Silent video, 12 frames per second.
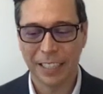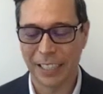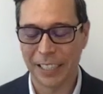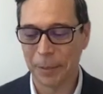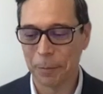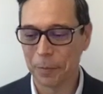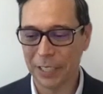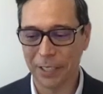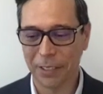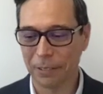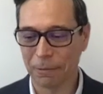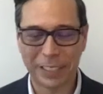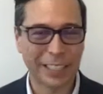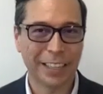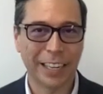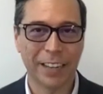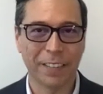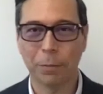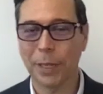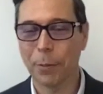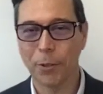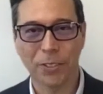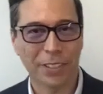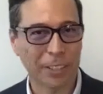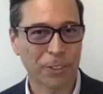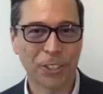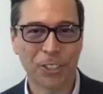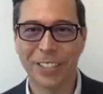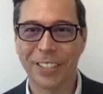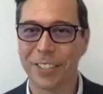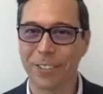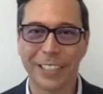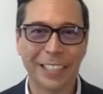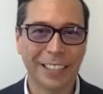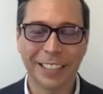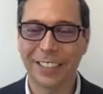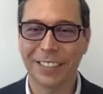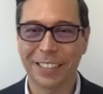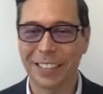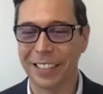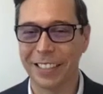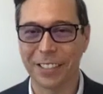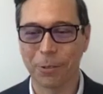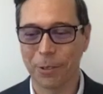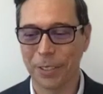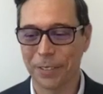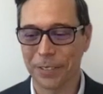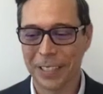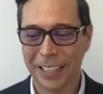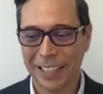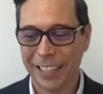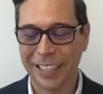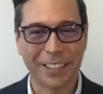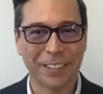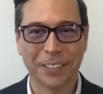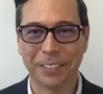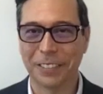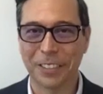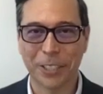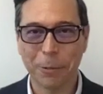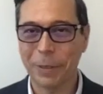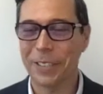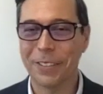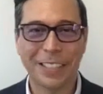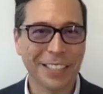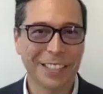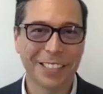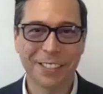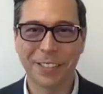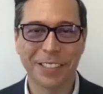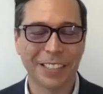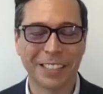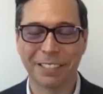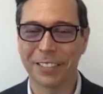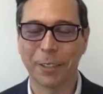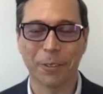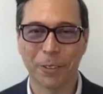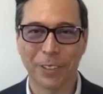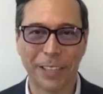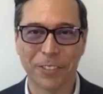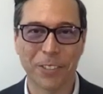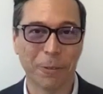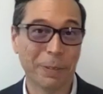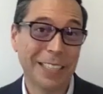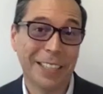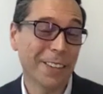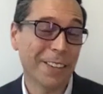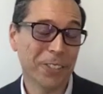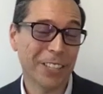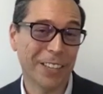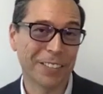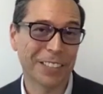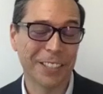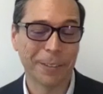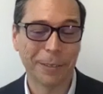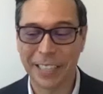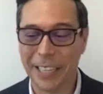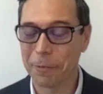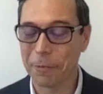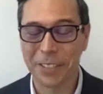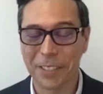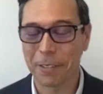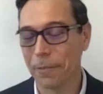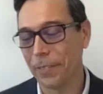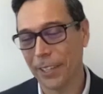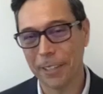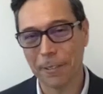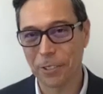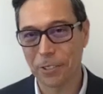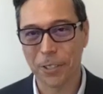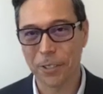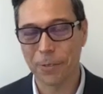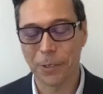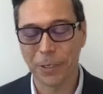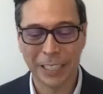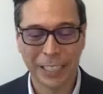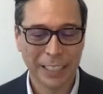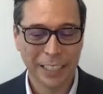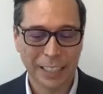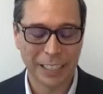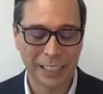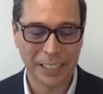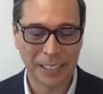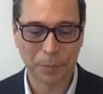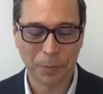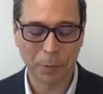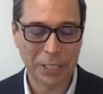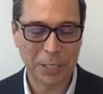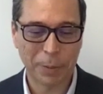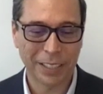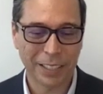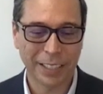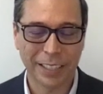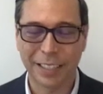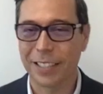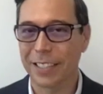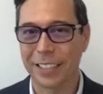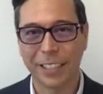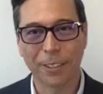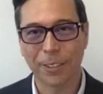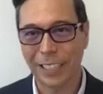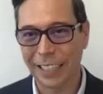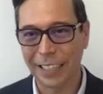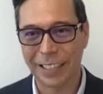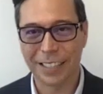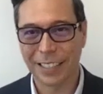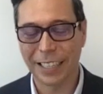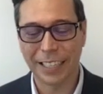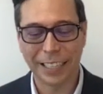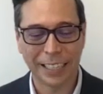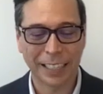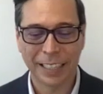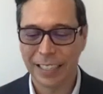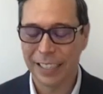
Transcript: Um, you know, we didn't have plumbers, electricians, or anything else to sort of you know, do what you needed to do to go through life. So we did it all ourselves. You know, my dad was very resourceful. Um, we spent the nights, you know, looking at the sky